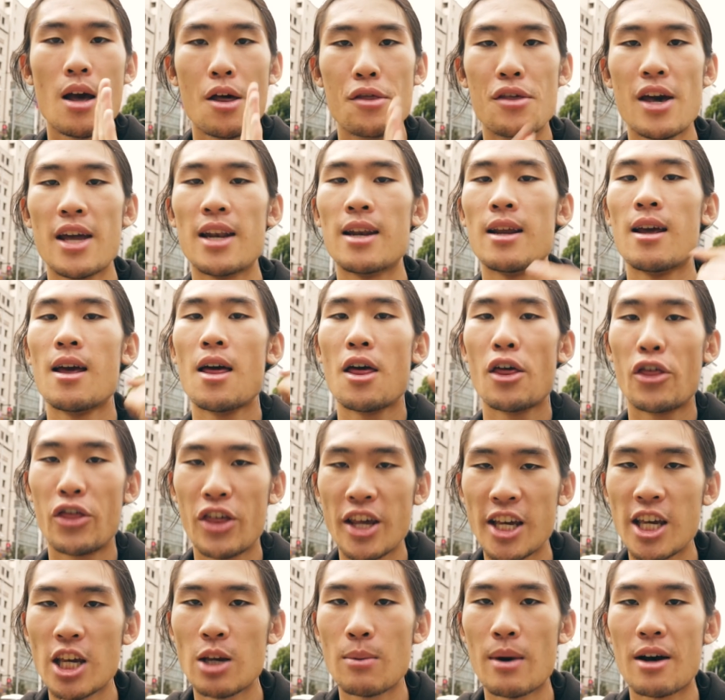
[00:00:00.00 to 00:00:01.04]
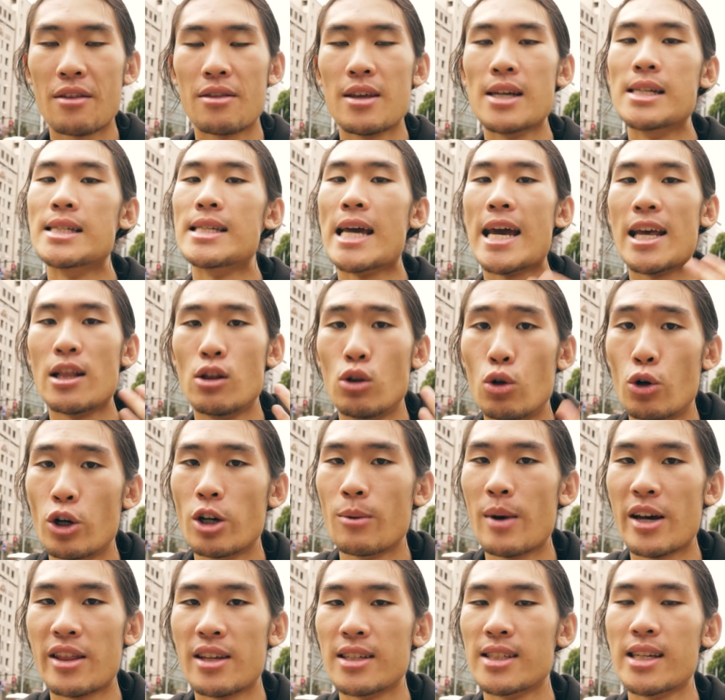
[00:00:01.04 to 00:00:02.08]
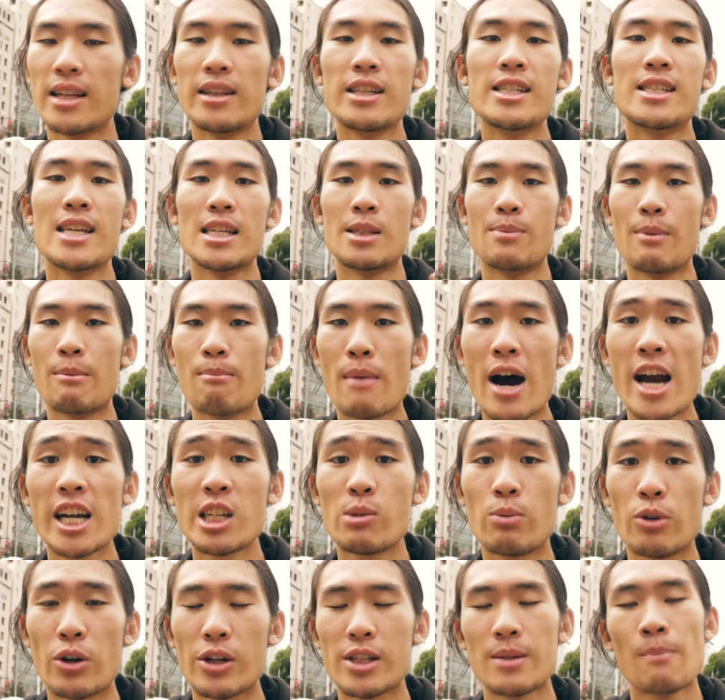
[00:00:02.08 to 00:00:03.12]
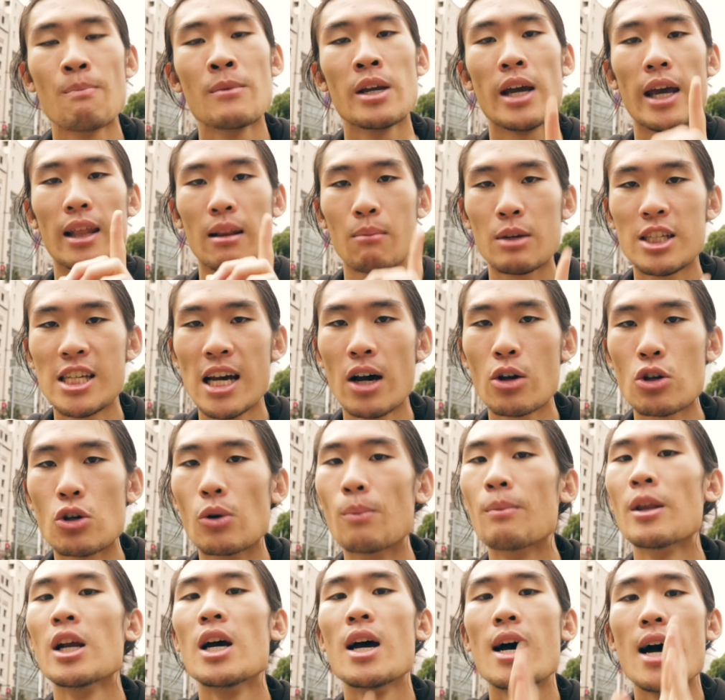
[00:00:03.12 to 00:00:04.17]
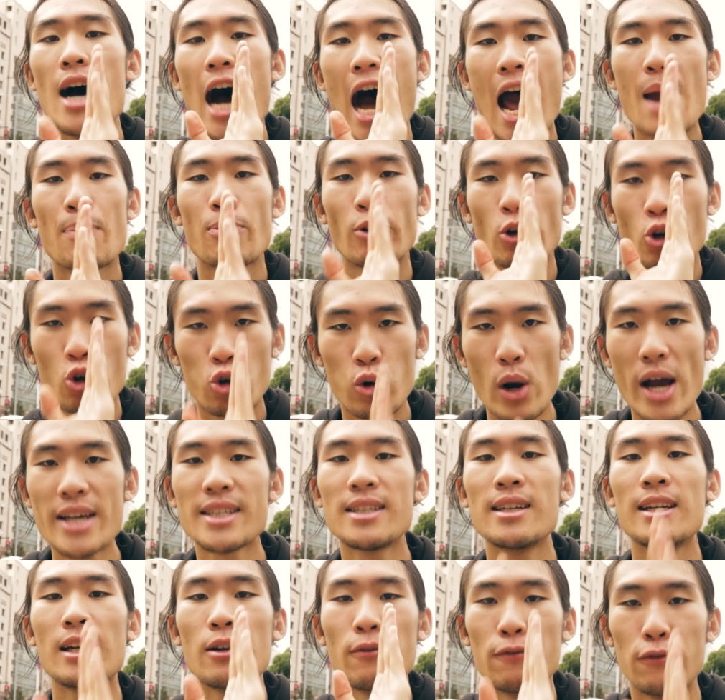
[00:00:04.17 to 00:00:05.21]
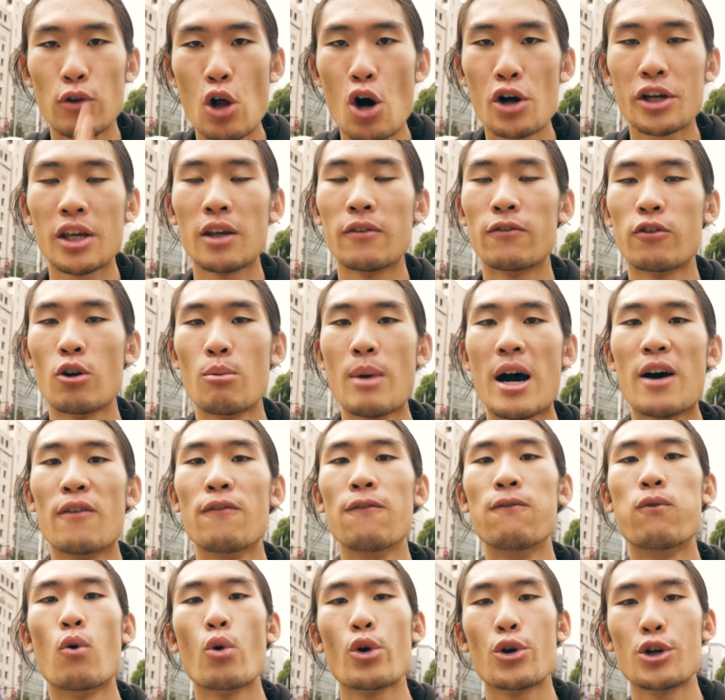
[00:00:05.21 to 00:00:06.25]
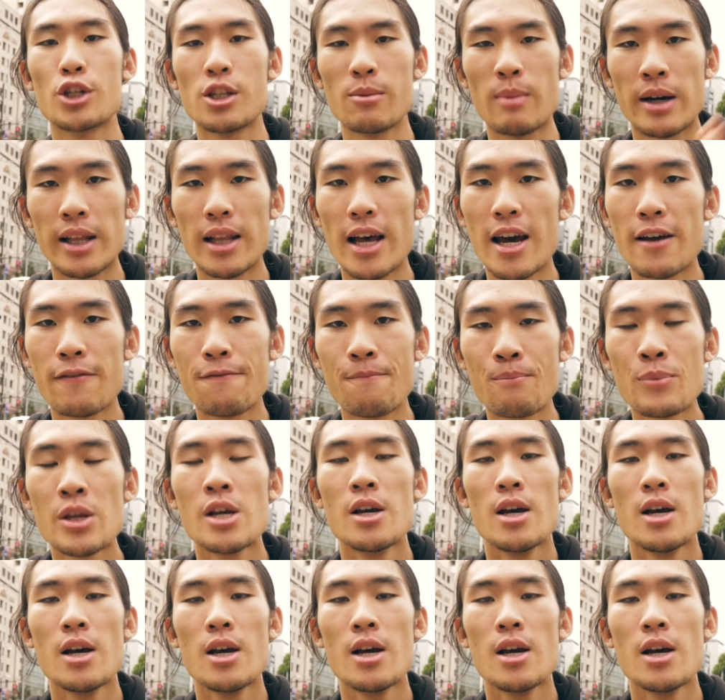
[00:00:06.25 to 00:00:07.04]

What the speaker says: than thinking about things and learning about things. At least that's been my experience. And let me tell you, I procrastinated vlogging for about 4 years of my life.